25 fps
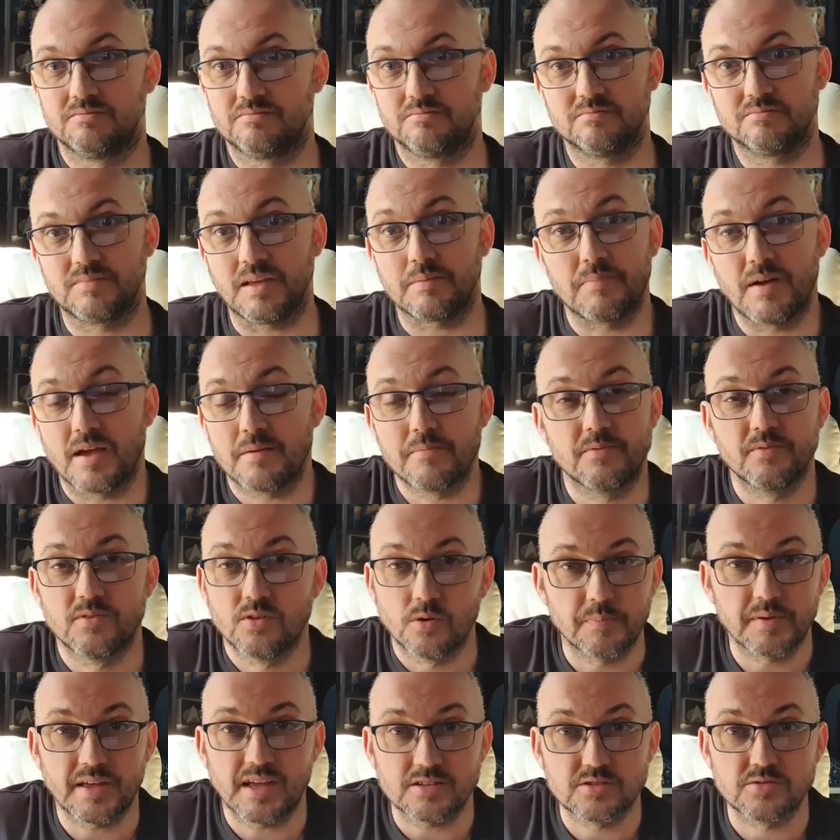they maybe not
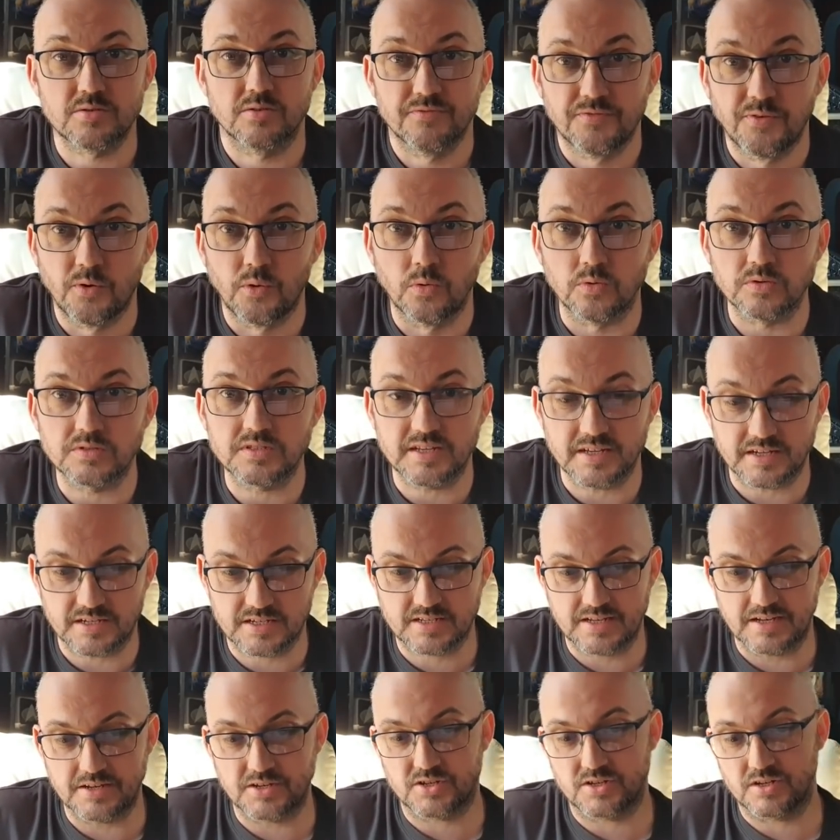be able to afford the
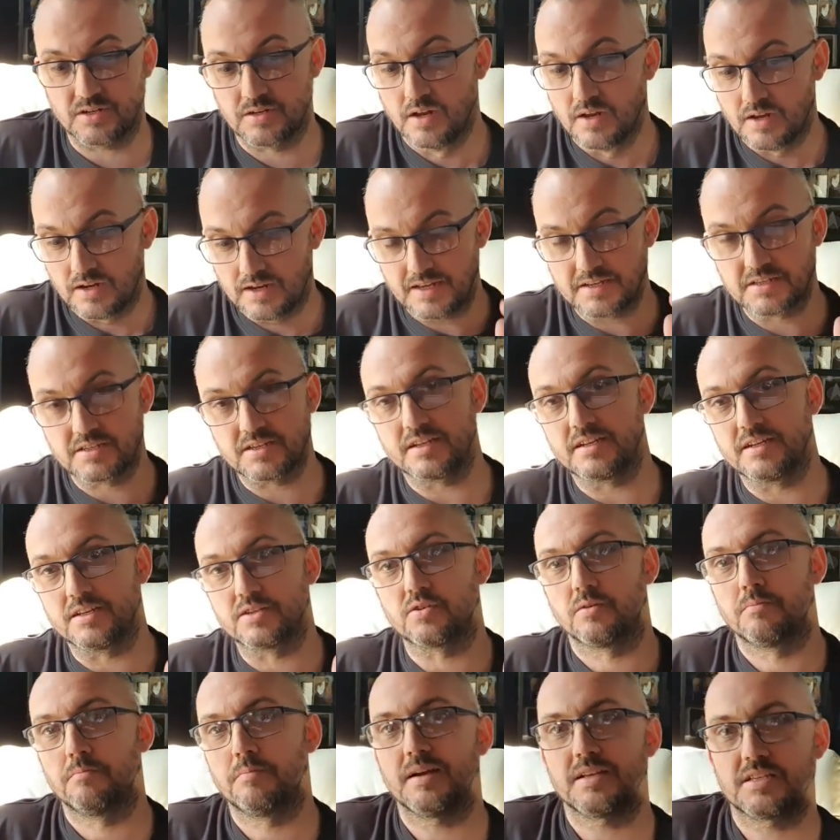extension, Lanzini's
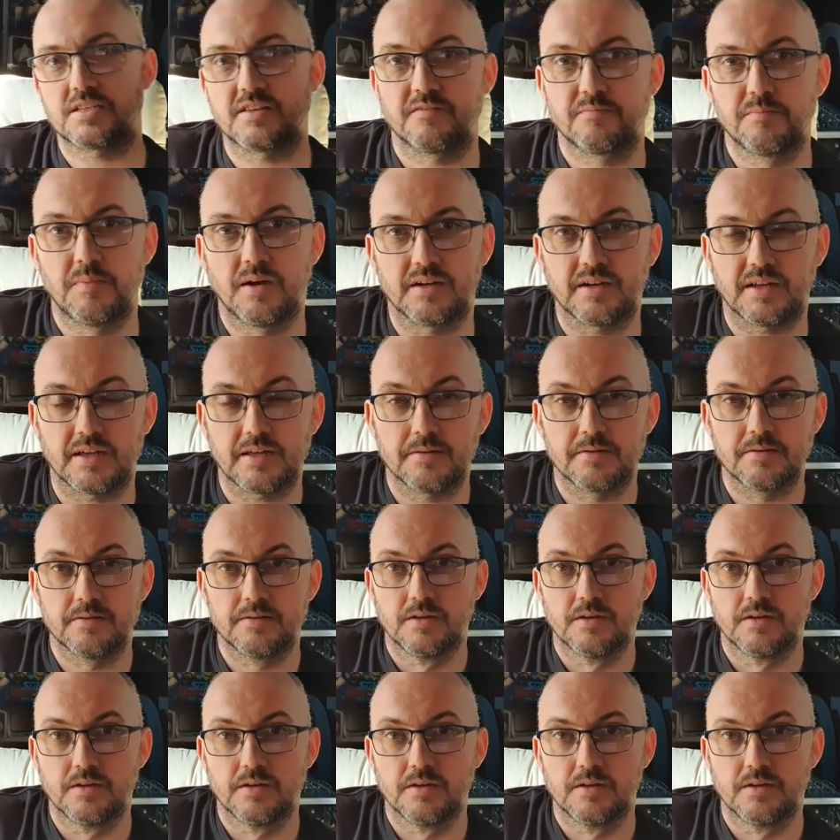on massive money.